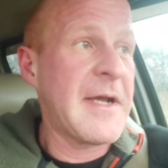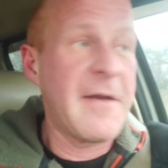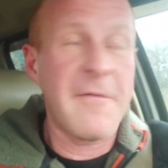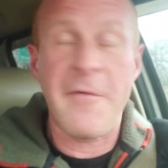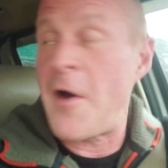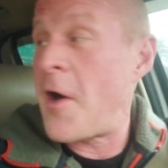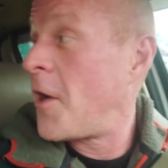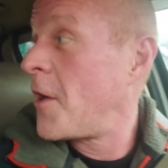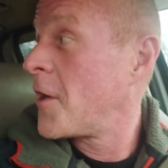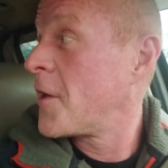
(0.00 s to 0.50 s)
kind
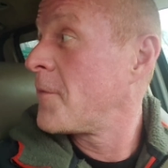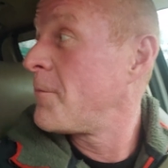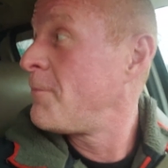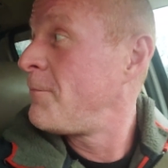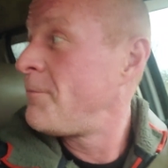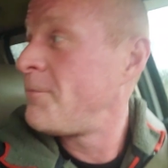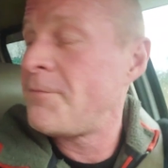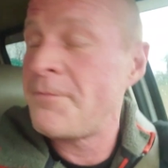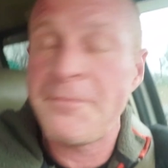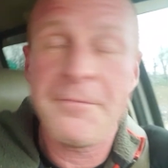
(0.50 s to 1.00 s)
of harm
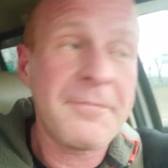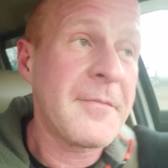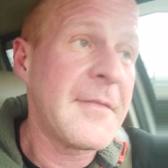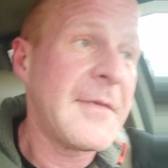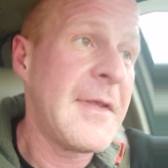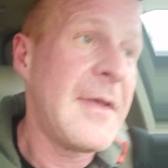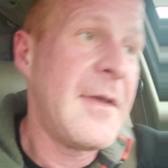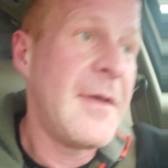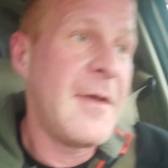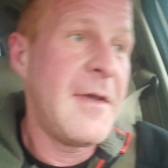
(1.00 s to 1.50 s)

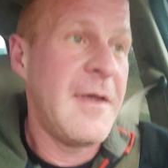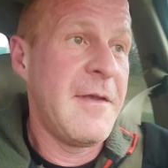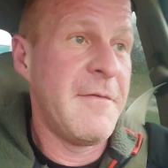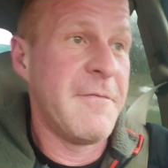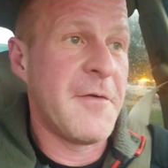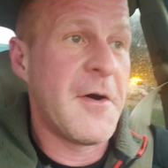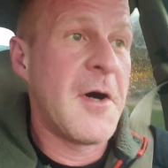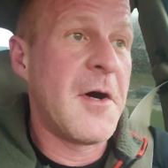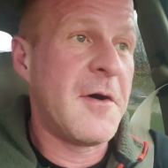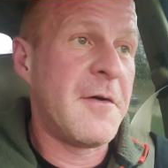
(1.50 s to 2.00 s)

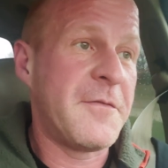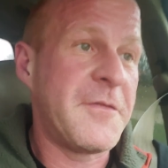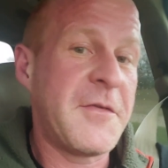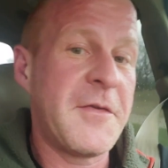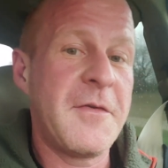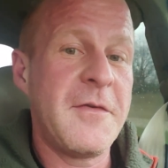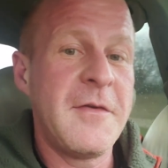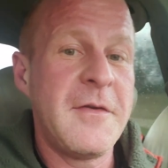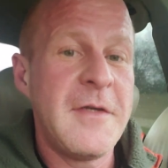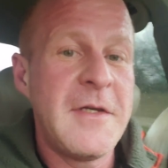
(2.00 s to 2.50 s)
involved,
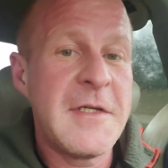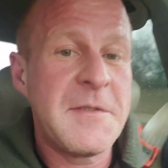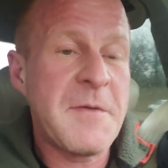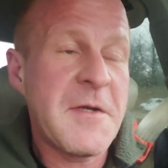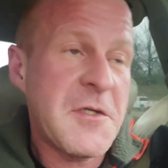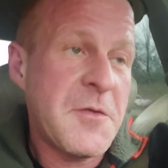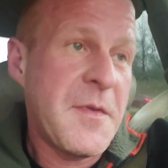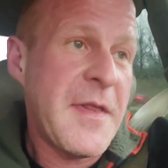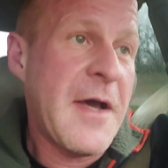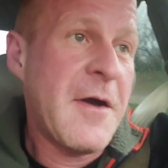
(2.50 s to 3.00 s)

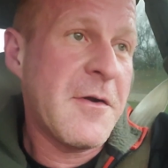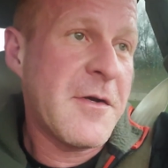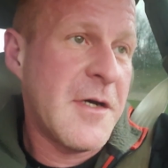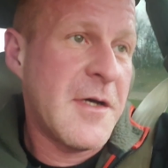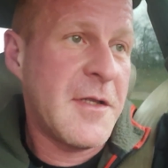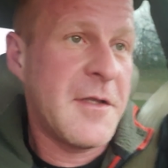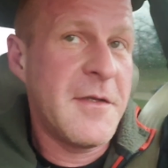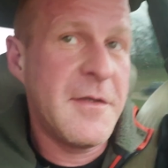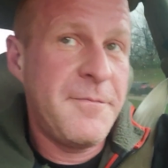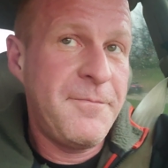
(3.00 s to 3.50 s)
especially with
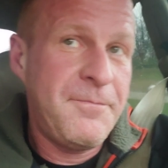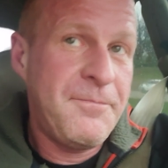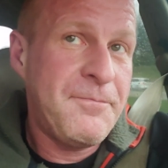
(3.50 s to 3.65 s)
alcohol.